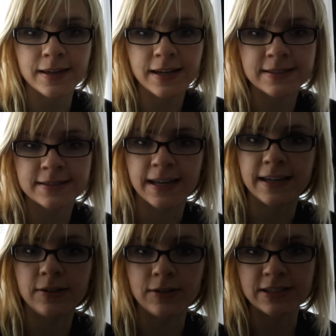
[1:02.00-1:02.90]
next
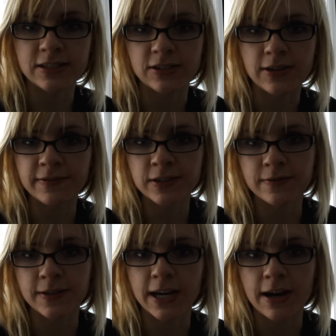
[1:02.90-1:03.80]
thing you need to do after
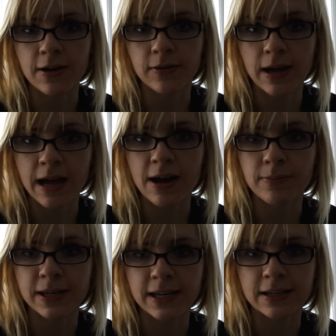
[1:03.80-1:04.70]
you figure out how
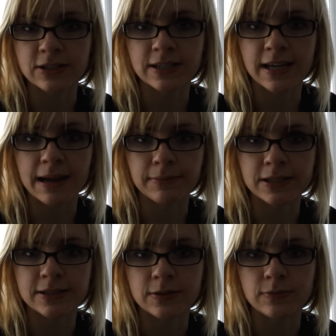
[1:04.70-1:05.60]
many kitchen
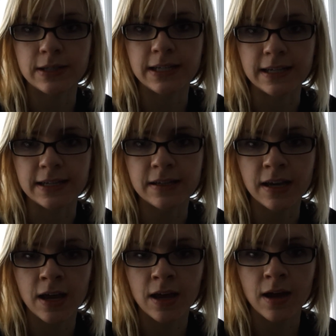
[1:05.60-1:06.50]
cabinets you need,
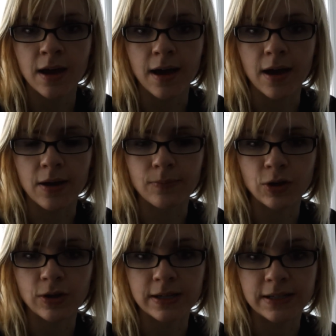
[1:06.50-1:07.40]

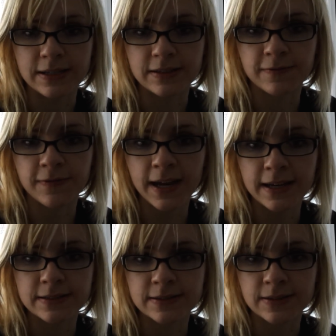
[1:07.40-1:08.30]
you're going to need to
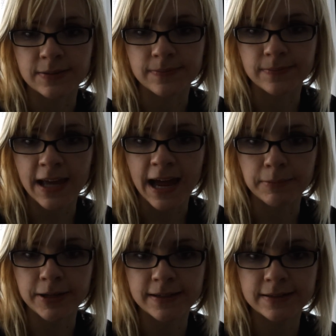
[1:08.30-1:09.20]
find some
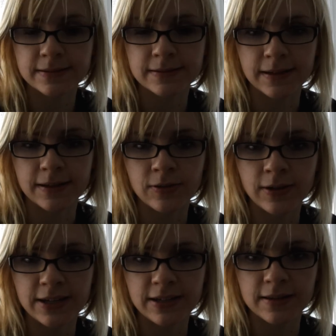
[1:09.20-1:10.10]
cabinets. And the whole
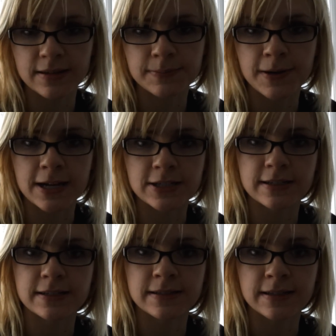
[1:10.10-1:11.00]
idea of this
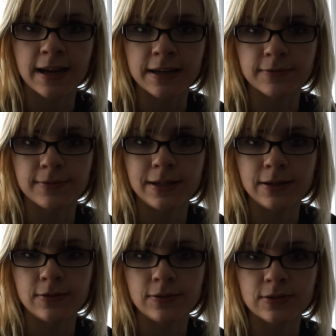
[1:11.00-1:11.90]
project is to kind of
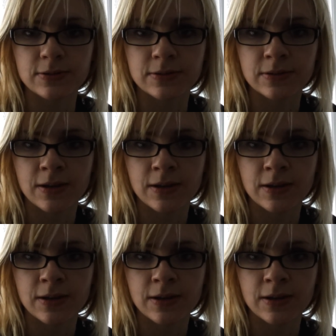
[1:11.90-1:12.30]
reuse